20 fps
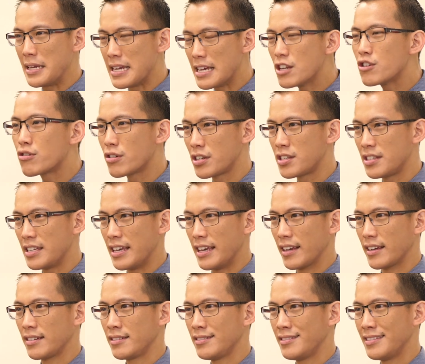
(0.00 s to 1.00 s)

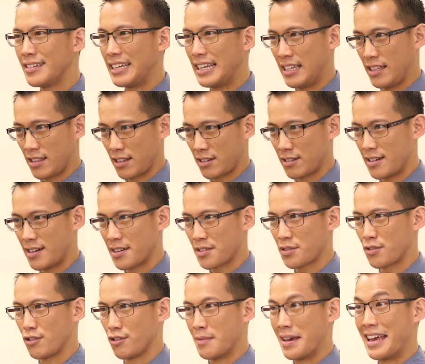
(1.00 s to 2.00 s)
interesting in the
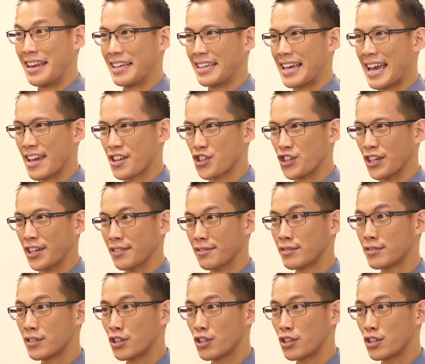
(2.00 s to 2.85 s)
classroom and engaging?